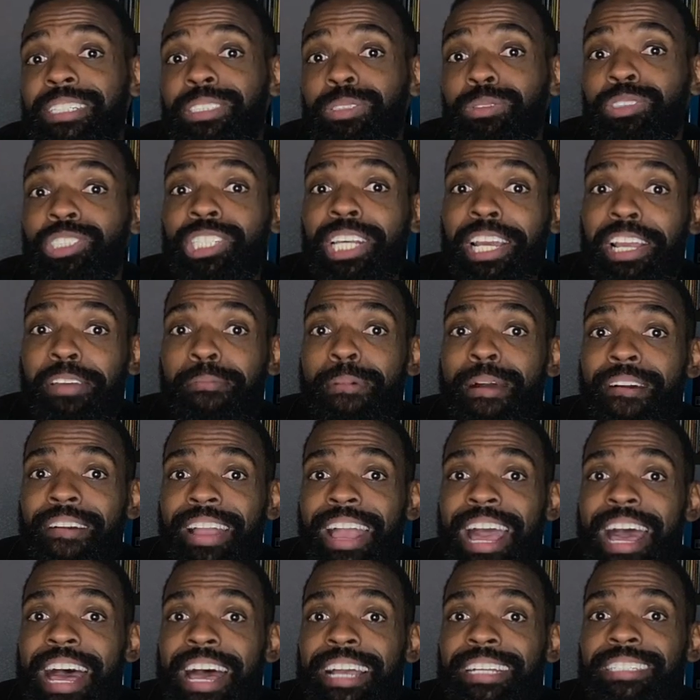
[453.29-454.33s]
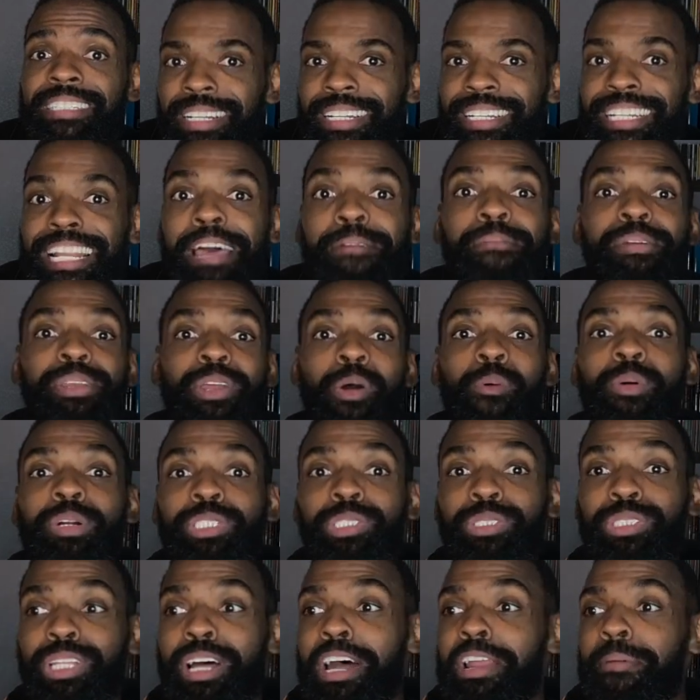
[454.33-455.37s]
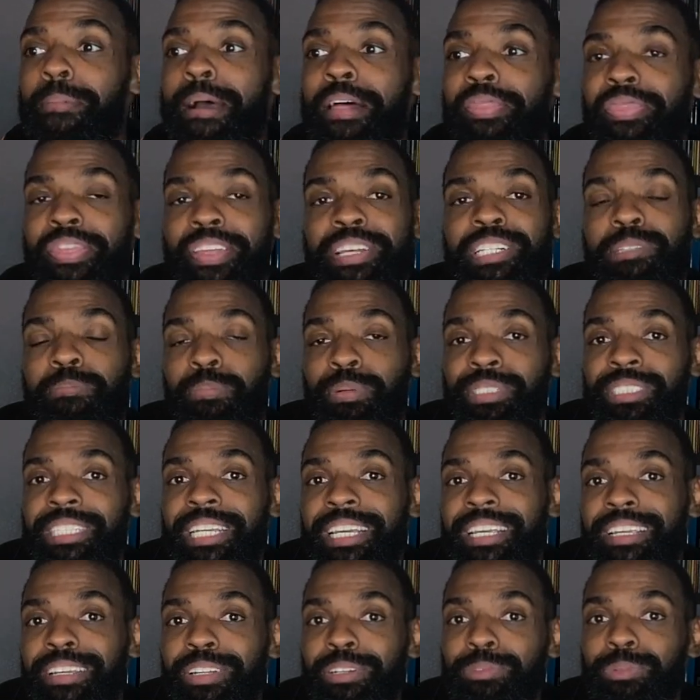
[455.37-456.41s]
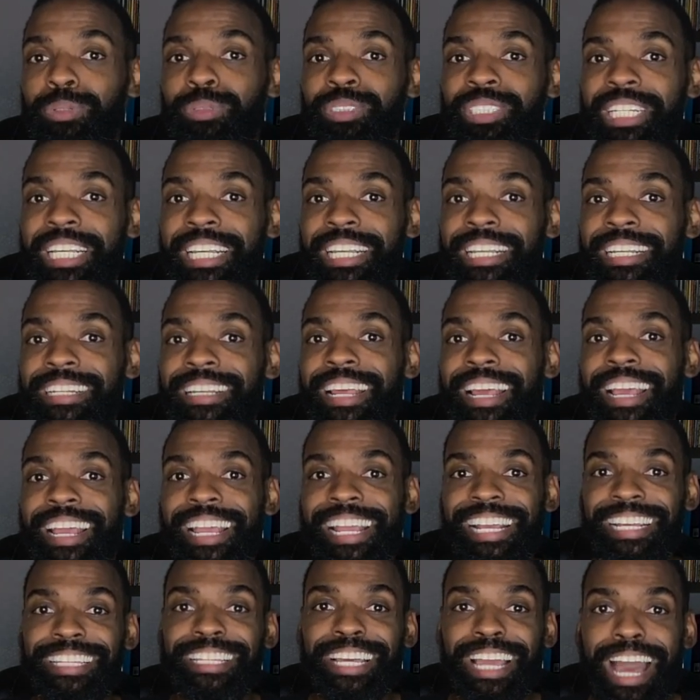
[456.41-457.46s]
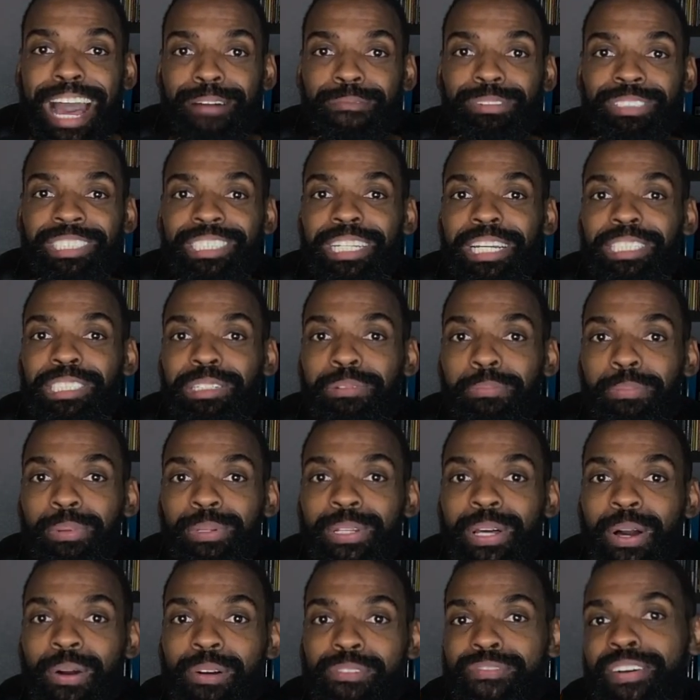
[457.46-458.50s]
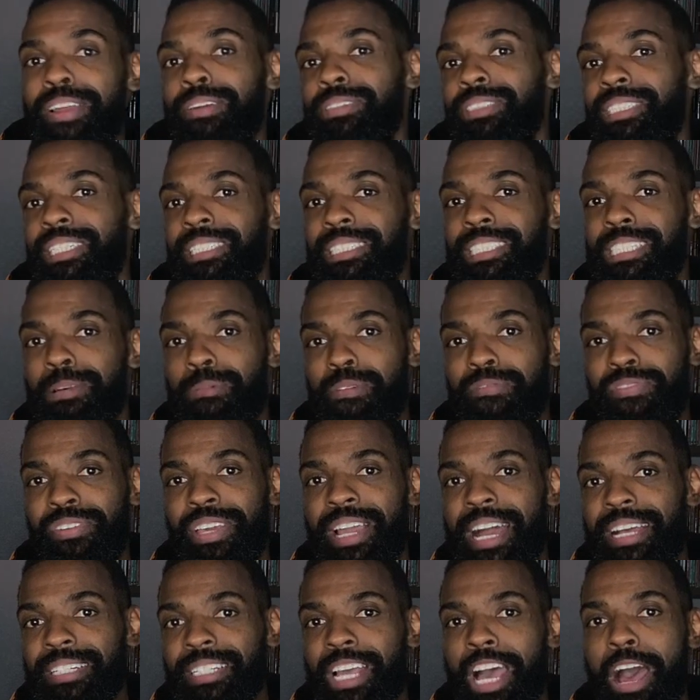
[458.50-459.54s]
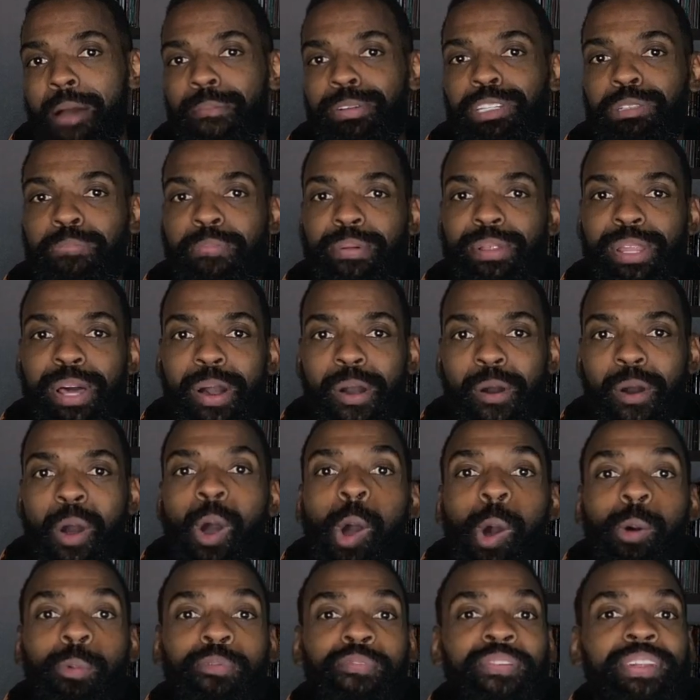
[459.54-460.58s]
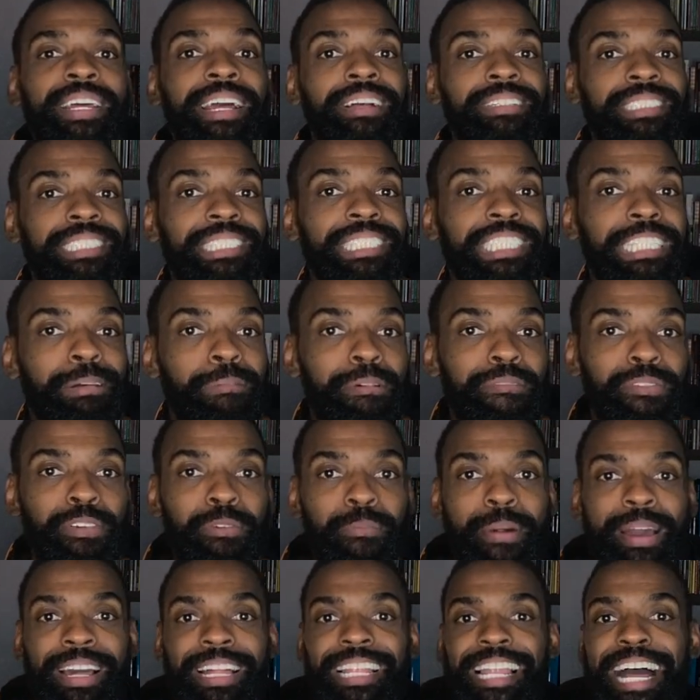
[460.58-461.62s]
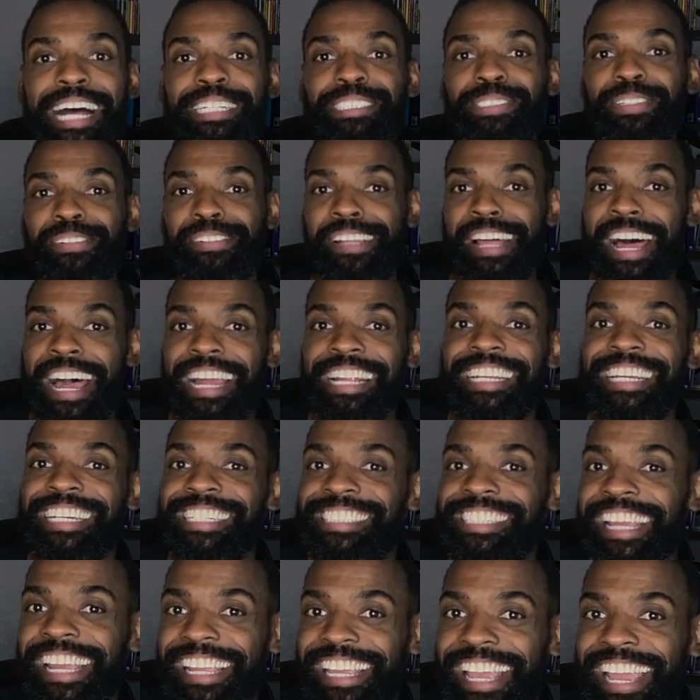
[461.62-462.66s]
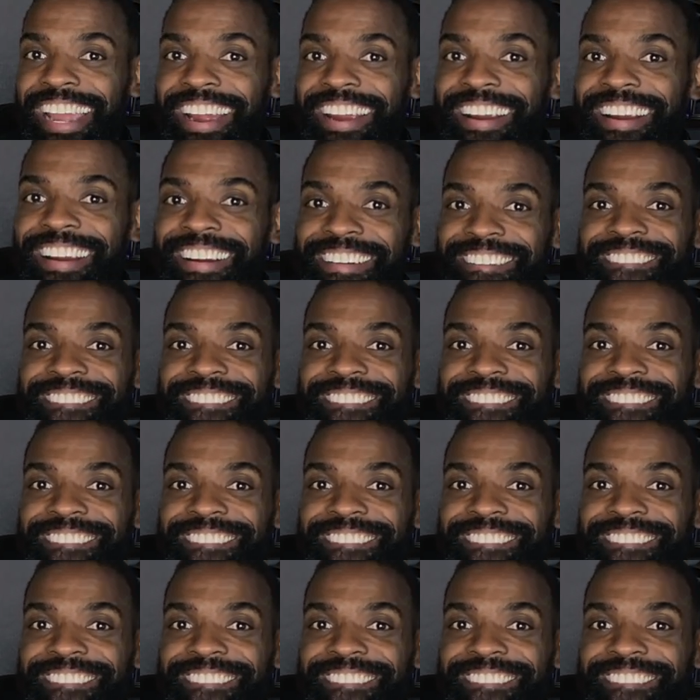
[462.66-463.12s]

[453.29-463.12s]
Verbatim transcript: So check them out, guys. Let me know what you thought about this particular routine in the comment section below. If I don't see some of you guys' comments below, hopefully I'll see some of you in my class online. Take care.